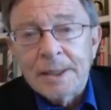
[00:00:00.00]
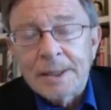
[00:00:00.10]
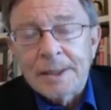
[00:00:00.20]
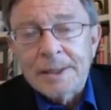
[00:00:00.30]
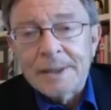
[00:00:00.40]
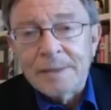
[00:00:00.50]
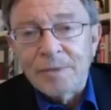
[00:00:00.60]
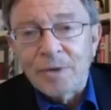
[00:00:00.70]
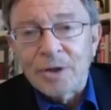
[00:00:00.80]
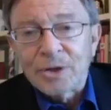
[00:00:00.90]
and in
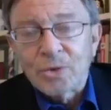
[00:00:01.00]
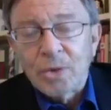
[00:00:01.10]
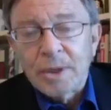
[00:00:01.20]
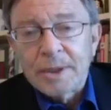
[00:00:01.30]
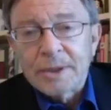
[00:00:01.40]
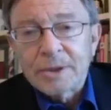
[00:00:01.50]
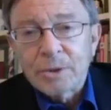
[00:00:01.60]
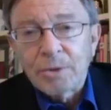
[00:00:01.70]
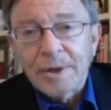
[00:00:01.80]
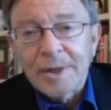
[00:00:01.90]
various ways.
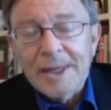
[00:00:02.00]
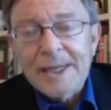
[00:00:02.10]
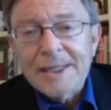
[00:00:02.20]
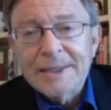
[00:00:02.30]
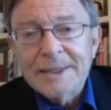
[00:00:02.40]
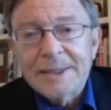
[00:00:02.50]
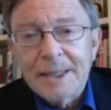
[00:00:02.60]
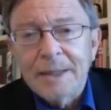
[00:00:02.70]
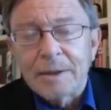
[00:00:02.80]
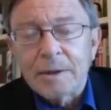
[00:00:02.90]
So the link is
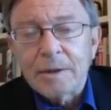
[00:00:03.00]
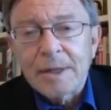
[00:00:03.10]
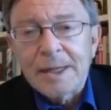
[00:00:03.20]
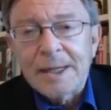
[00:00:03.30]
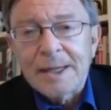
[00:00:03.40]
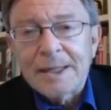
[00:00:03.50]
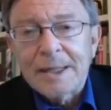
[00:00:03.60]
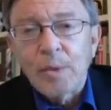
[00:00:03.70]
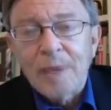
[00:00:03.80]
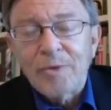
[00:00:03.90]
there, and I
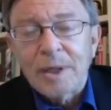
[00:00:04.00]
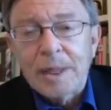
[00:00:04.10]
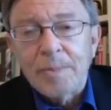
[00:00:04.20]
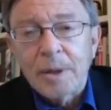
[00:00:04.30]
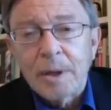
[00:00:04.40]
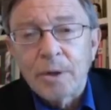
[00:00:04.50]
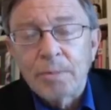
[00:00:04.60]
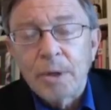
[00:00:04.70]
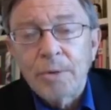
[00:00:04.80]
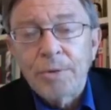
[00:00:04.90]
think we have to keep an eye
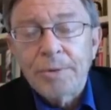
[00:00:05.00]
on both.